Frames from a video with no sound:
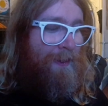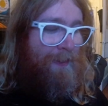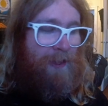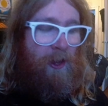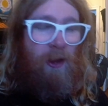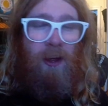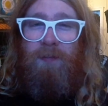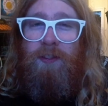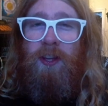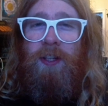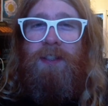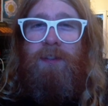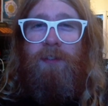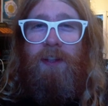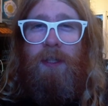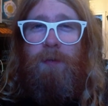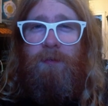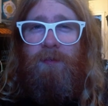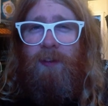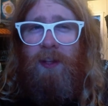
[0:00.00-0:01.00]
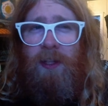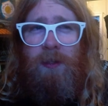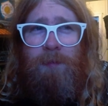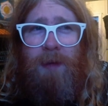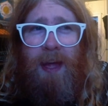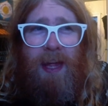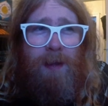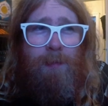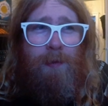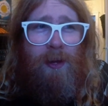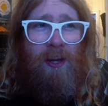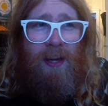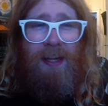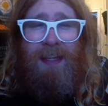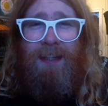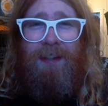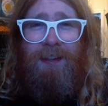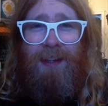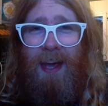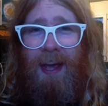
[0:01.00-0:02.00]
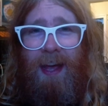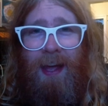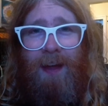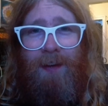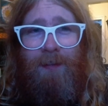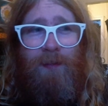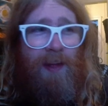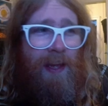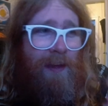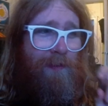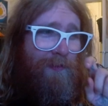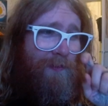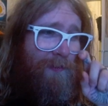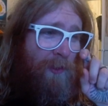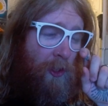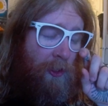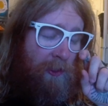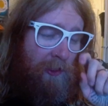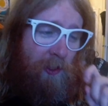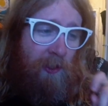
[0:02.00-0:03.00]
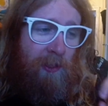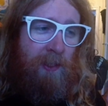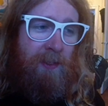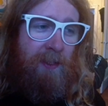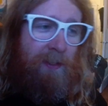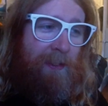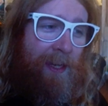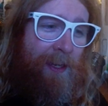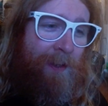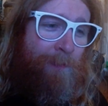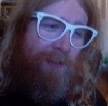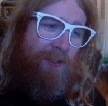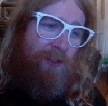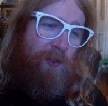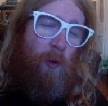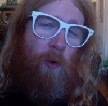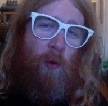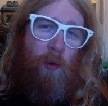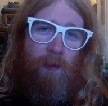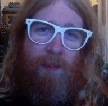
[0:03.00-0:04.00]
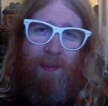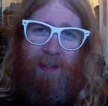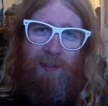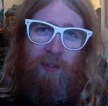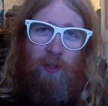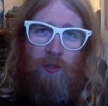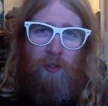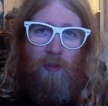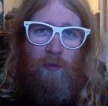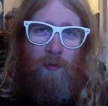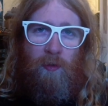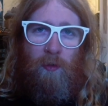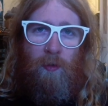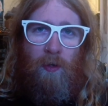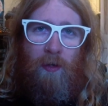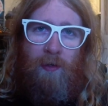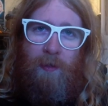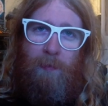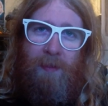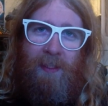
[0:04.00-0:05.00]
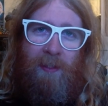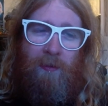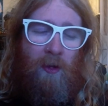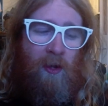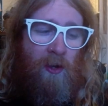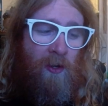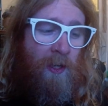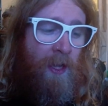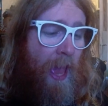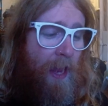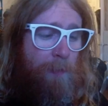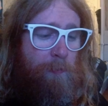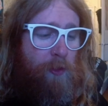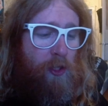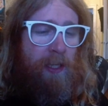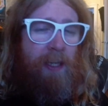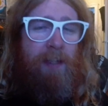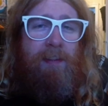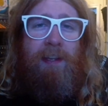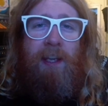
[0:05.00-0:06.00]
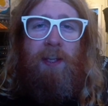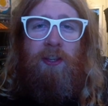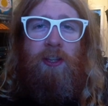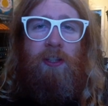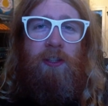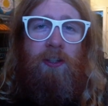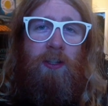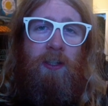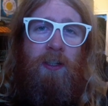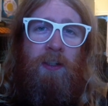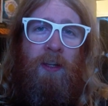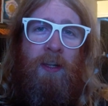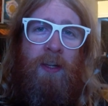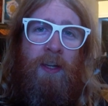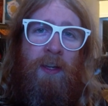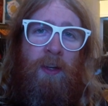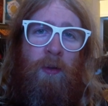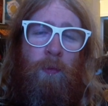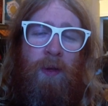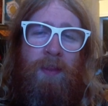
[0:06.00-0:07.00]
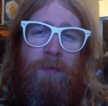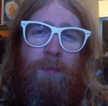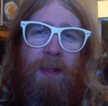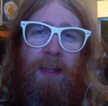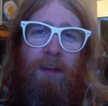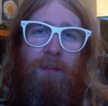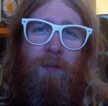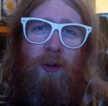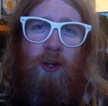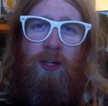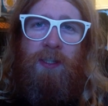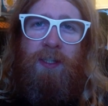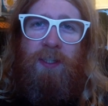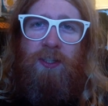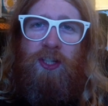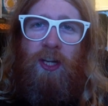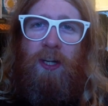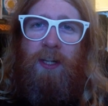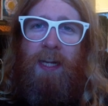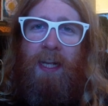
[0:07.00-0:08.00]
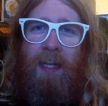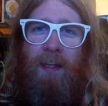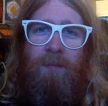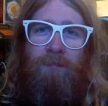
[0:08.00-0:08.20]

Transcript: Now, I've not developed film in about a year and a half, if not longer than that. So this could all go horribly wrong. And I'm going to take you along with me for the journey.